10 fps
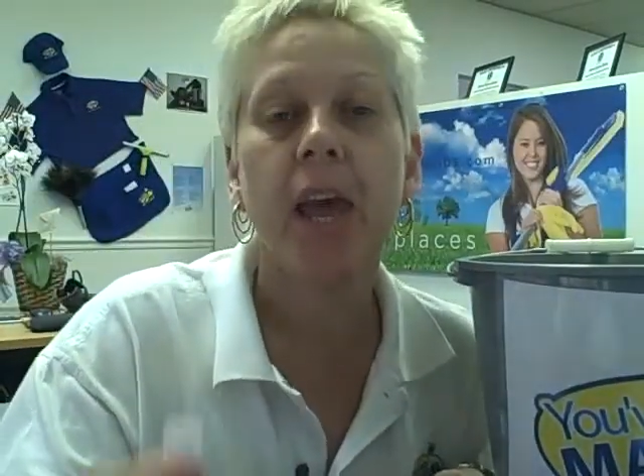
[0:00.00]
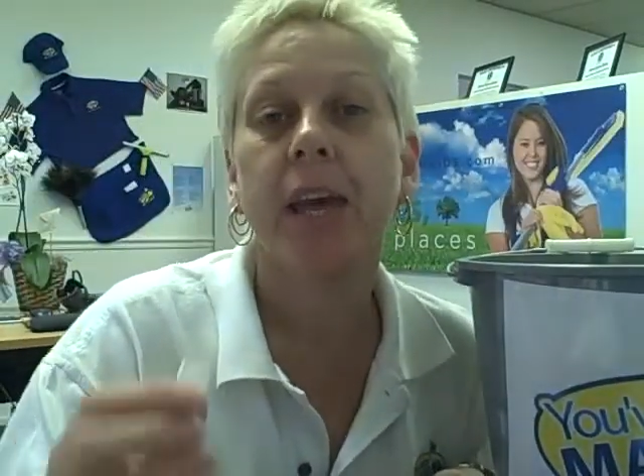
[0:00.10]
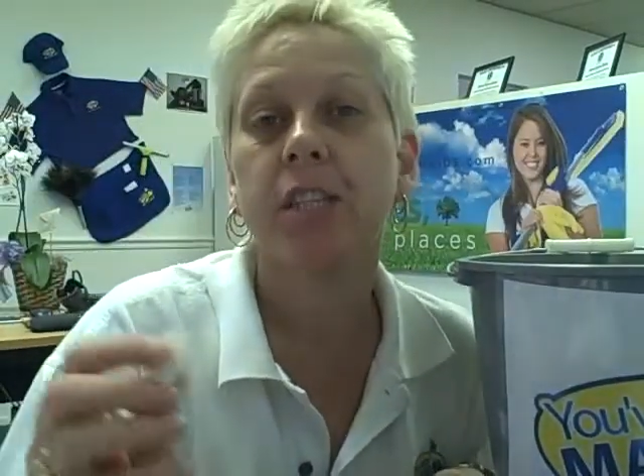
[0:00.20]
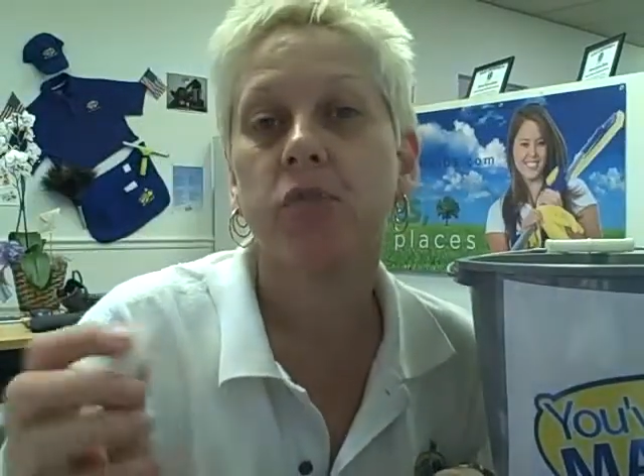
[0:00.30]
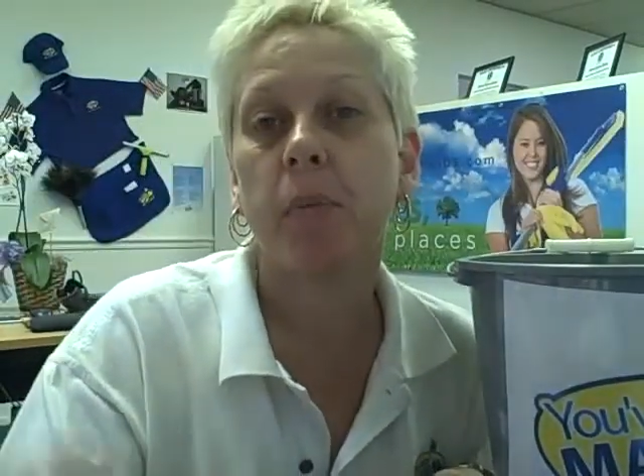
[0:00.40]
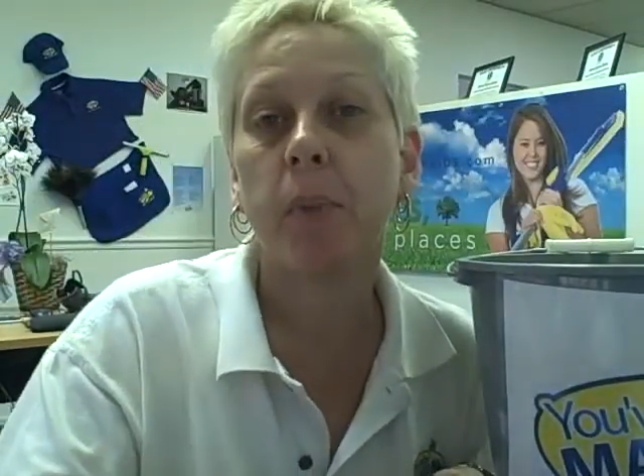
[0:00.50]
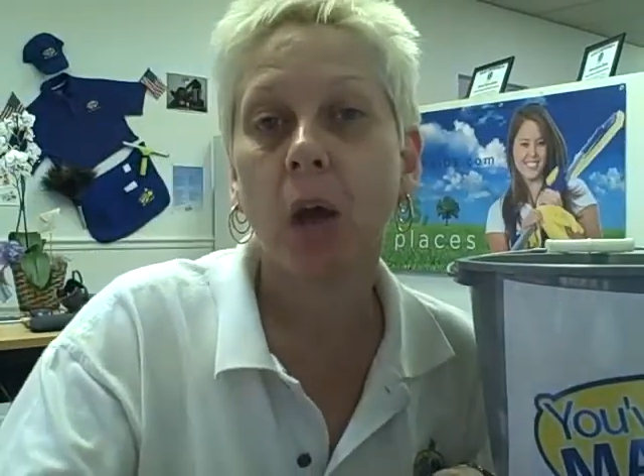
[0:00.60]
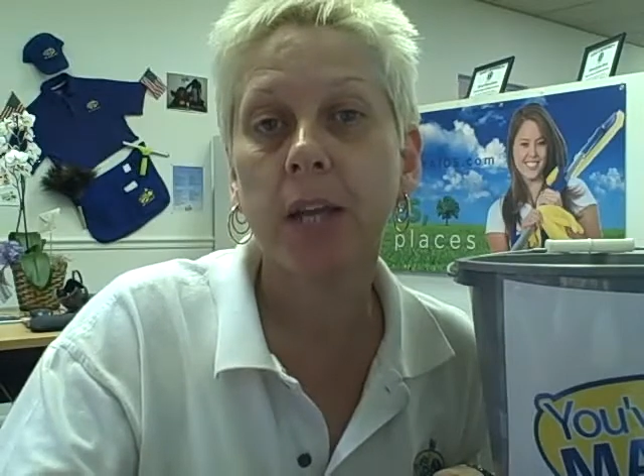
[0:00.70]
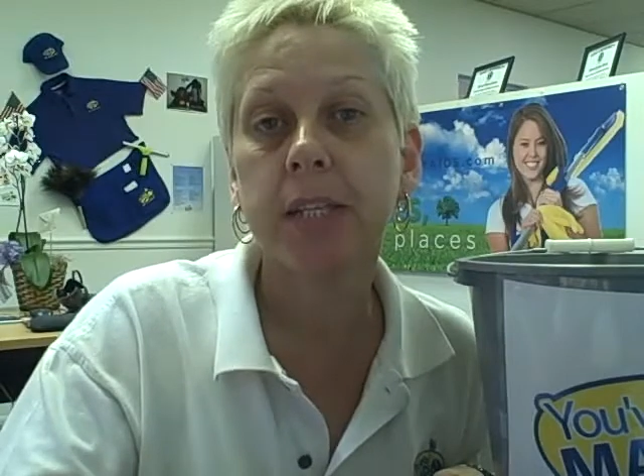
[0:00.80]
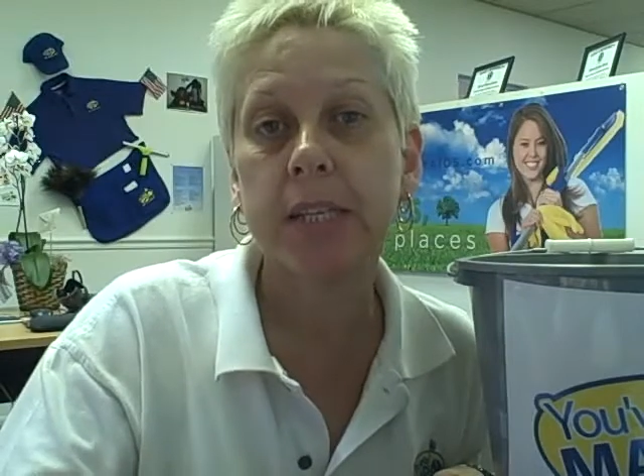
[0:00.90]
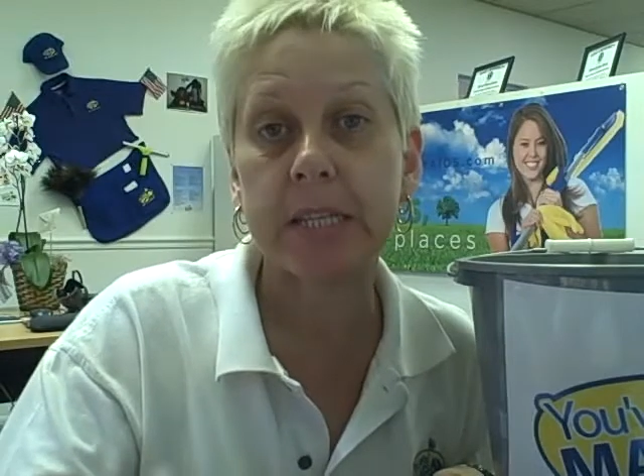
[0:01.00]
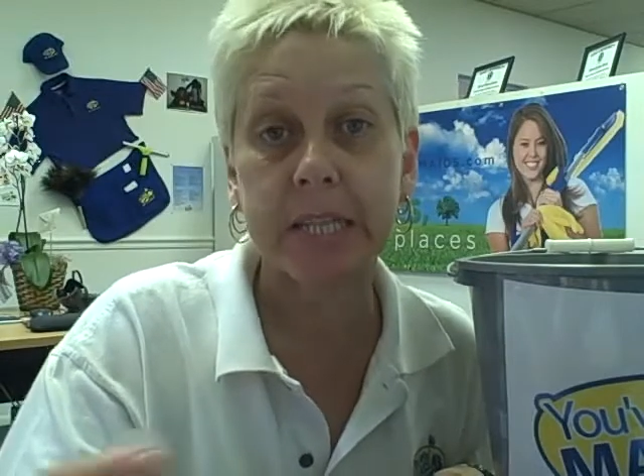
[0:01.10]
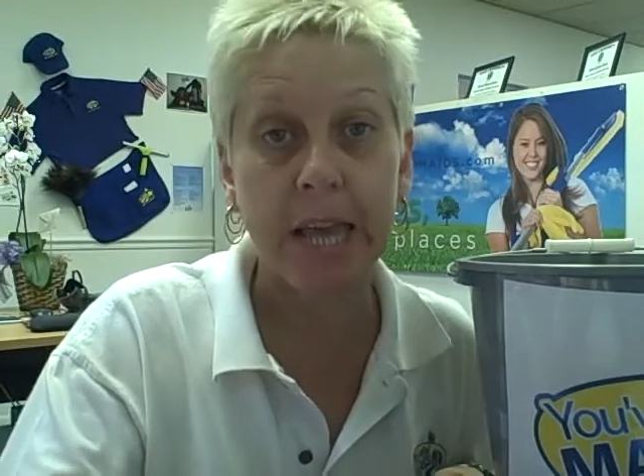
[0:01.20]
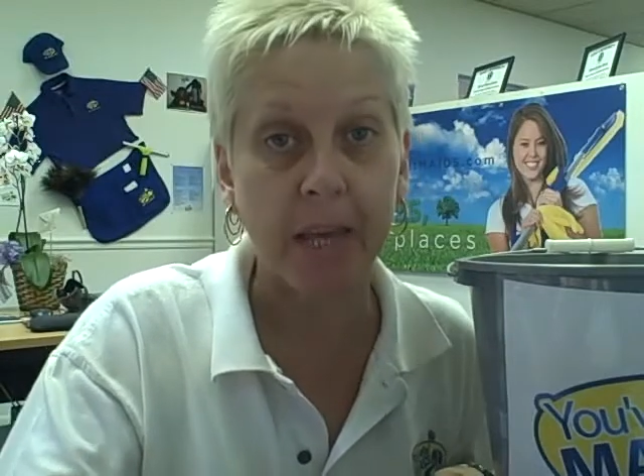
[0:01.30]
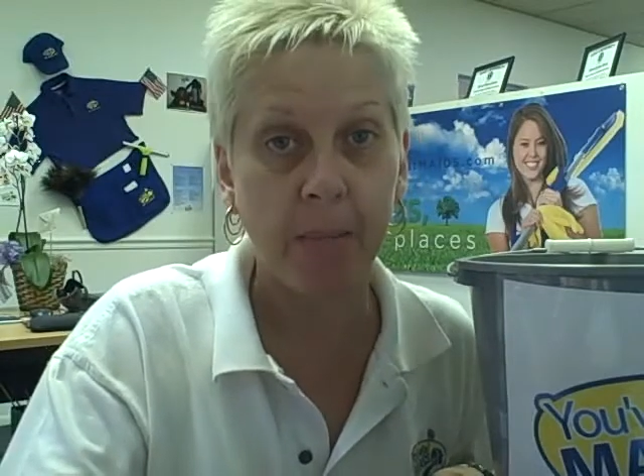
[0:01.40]
is to reply to this
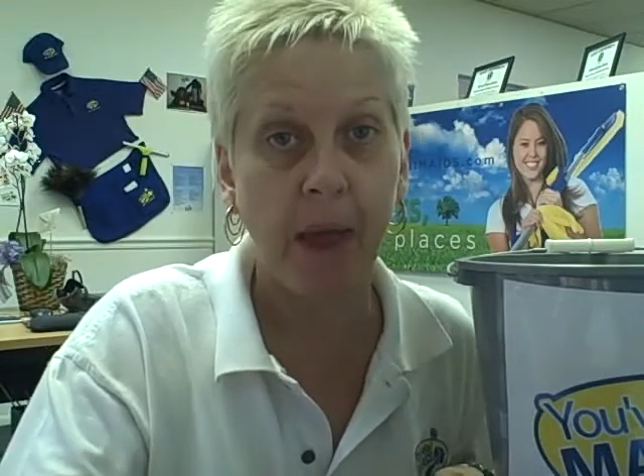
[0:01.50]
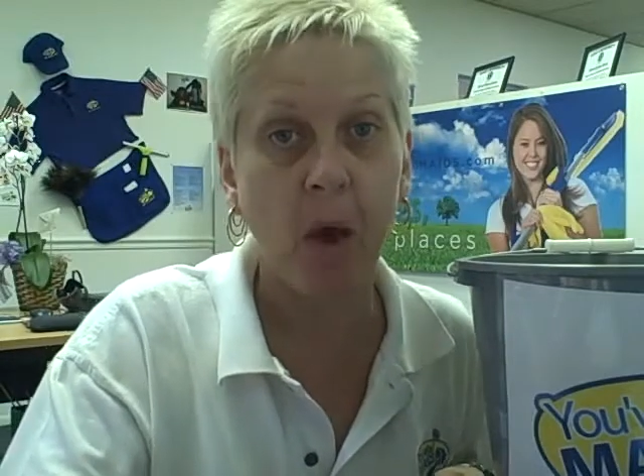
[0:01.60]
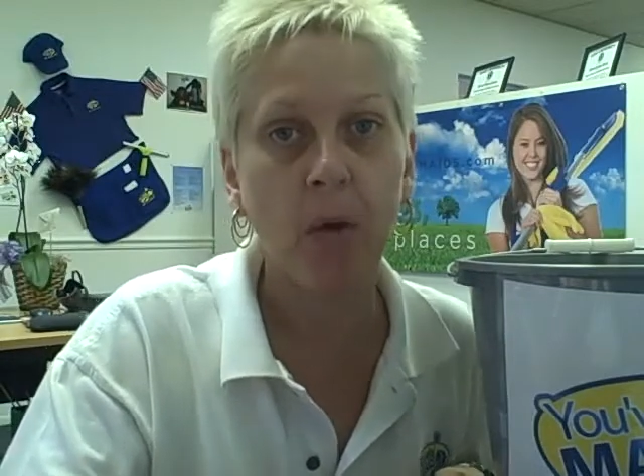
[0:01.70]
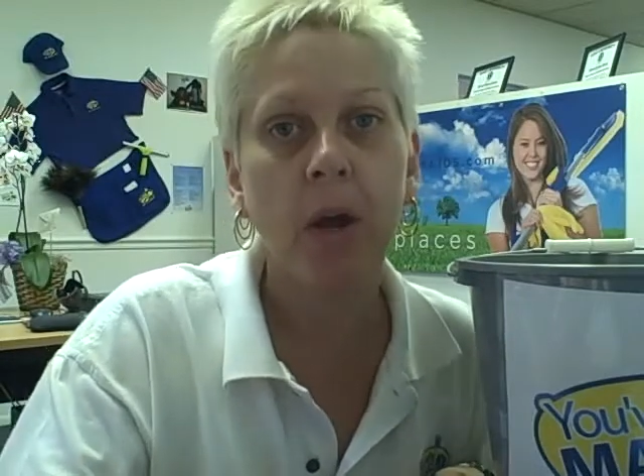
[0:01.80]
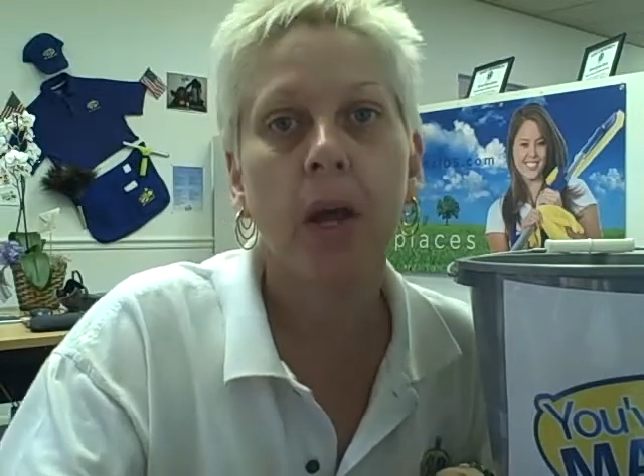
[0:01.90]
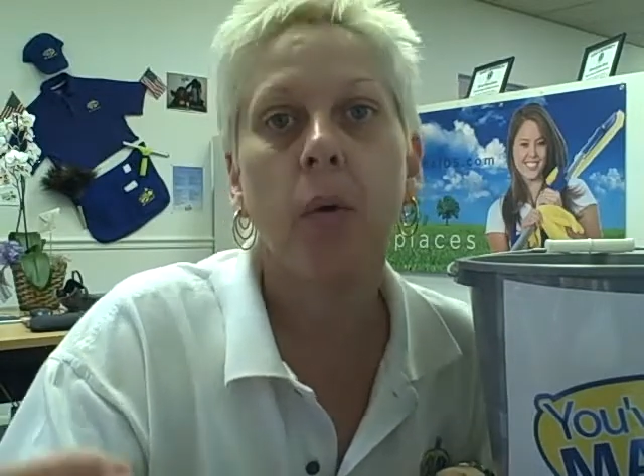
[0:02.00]
email